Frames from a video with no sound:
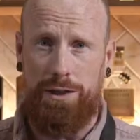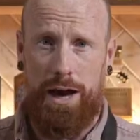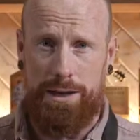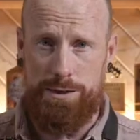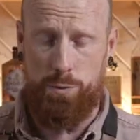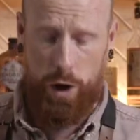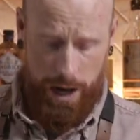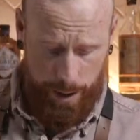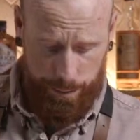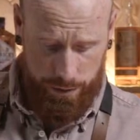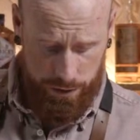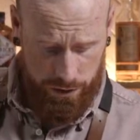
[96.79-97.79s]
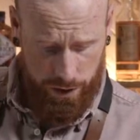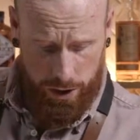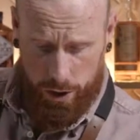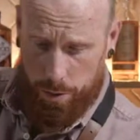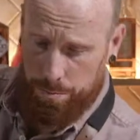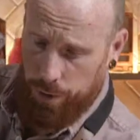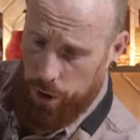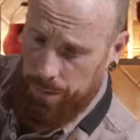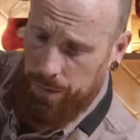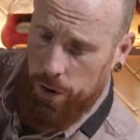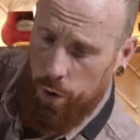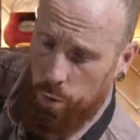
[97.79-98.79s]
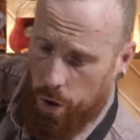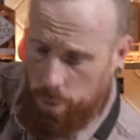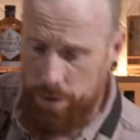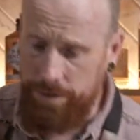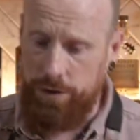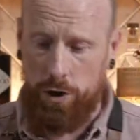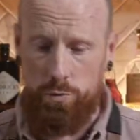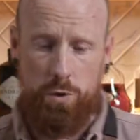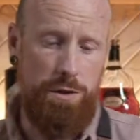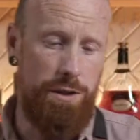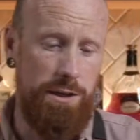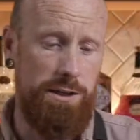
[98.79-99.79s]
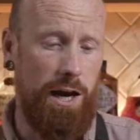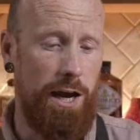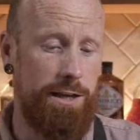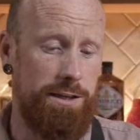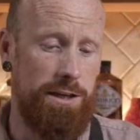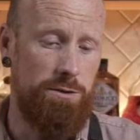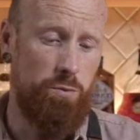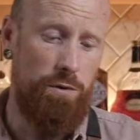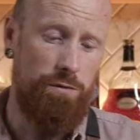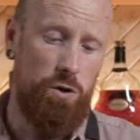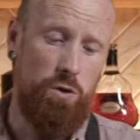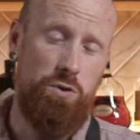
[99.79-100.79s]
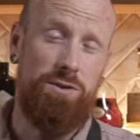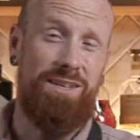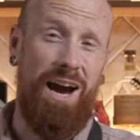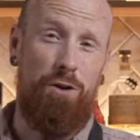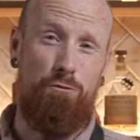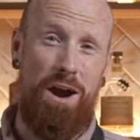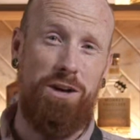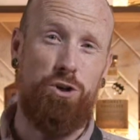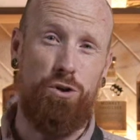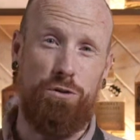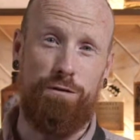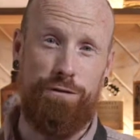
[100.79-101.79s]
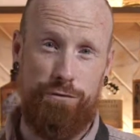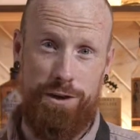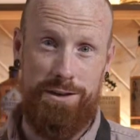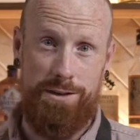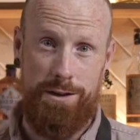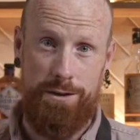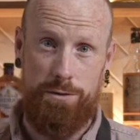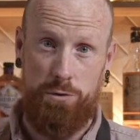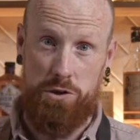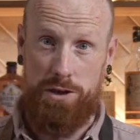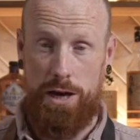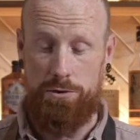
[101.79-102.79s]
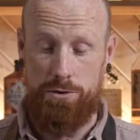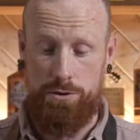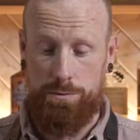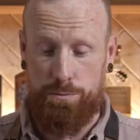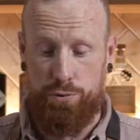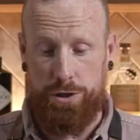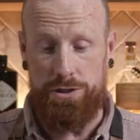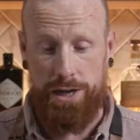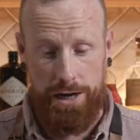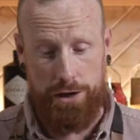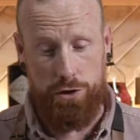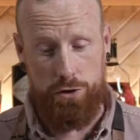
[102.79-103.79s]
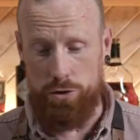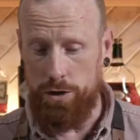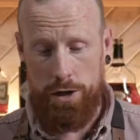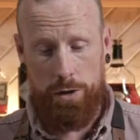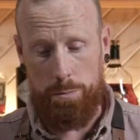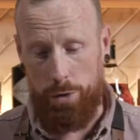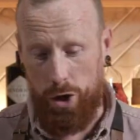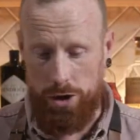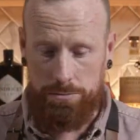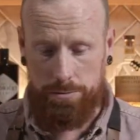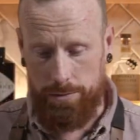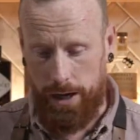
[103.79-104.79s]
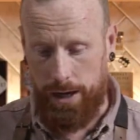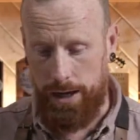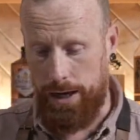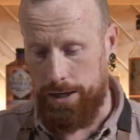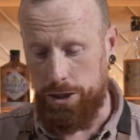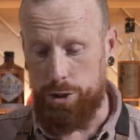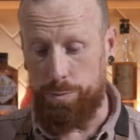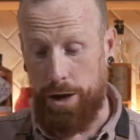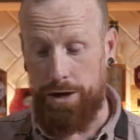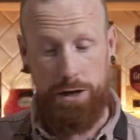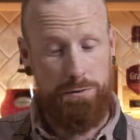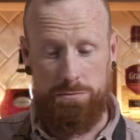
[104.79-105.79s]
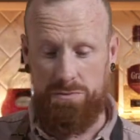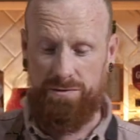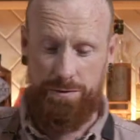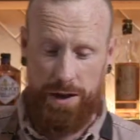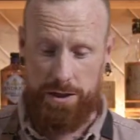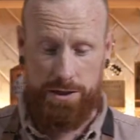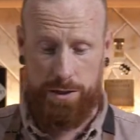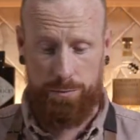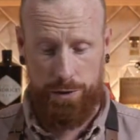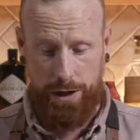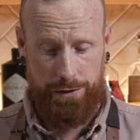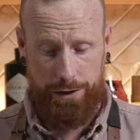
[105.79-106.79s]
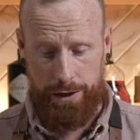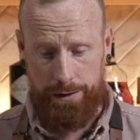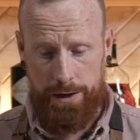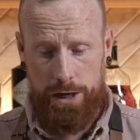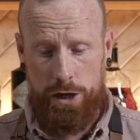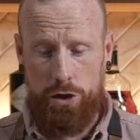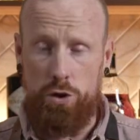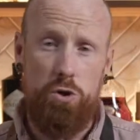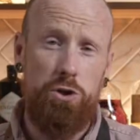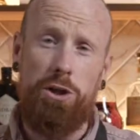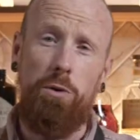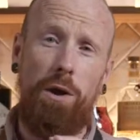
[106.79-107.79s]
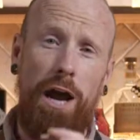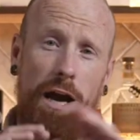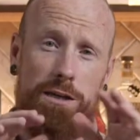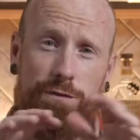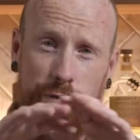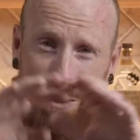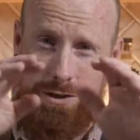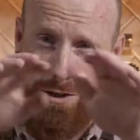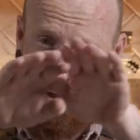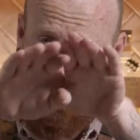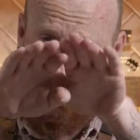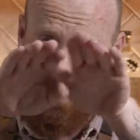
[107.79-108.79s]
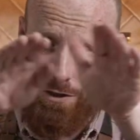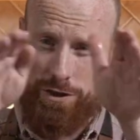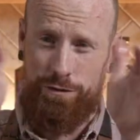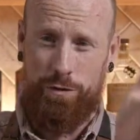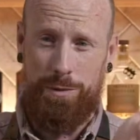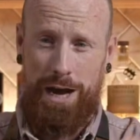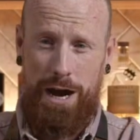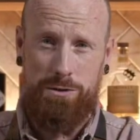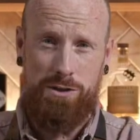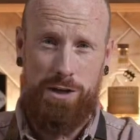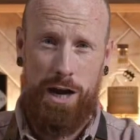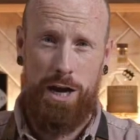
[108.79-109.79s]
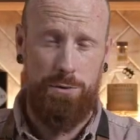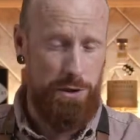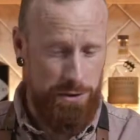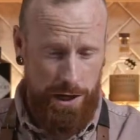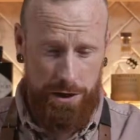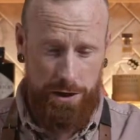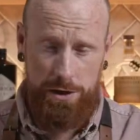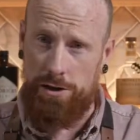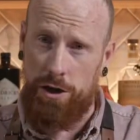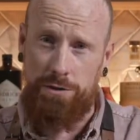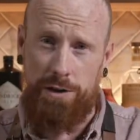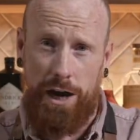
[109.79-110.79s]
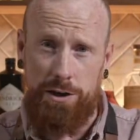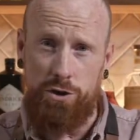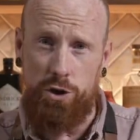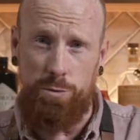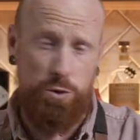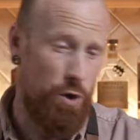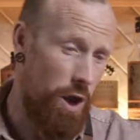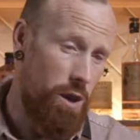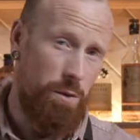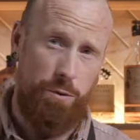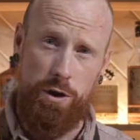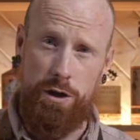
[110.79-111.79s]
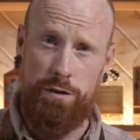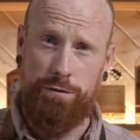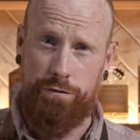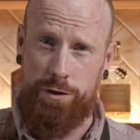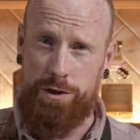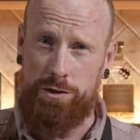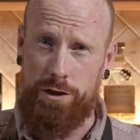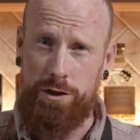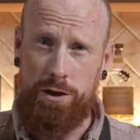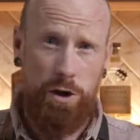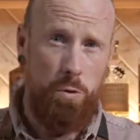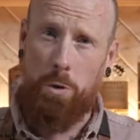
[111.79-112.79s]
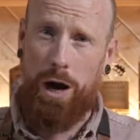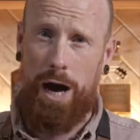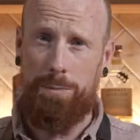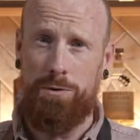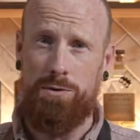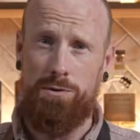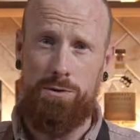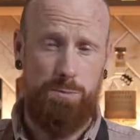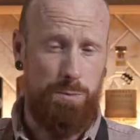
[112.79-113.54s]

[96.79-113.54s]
that's what happens. But what we've done with this ice is we've used directional freezing, which sounds pretty technical, but I'll explain it fairly simply, I think. Usually when ice freezes, it freezes from the outside. When you take an ice cube tray, you put it in the freezer, what happens,